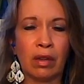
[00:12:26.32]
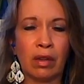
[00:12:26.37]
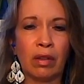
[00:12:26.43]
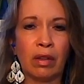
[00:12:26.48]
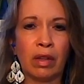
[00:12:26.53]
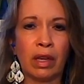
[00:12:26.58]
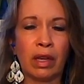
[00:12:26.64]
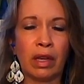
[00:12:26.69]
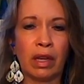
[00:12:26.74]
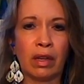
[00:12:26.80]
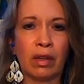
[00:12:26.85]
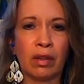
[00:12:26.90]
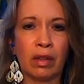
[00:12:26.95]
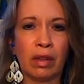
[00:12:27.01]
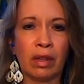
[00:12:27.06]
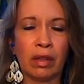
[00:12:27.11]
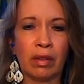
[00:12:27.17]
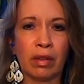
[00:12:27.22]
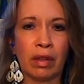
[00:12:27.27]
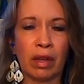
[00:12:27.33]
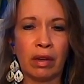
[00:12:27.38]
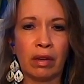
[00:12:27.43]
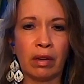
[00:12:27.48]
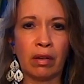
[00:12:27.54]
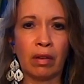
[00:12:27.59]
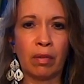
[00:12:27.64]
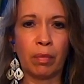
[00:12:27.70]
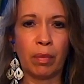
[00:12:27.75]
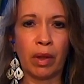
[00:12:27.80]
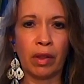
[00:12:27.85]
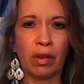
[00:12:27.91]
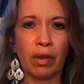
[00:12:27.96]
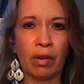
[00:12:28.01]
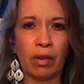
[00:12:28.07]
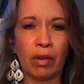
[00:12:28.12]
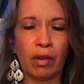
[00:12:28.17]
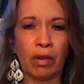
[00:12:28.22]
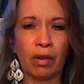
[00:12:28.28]
till they get to the center of Mother
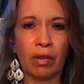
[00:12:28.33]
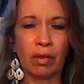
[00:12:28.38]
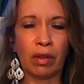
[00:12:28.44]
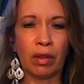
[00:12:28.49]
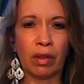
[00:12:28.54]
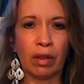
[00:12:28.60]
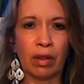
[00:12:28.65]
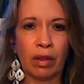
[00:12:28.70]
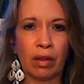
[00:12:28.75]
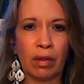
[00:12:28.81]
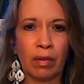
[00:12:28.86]
Earth.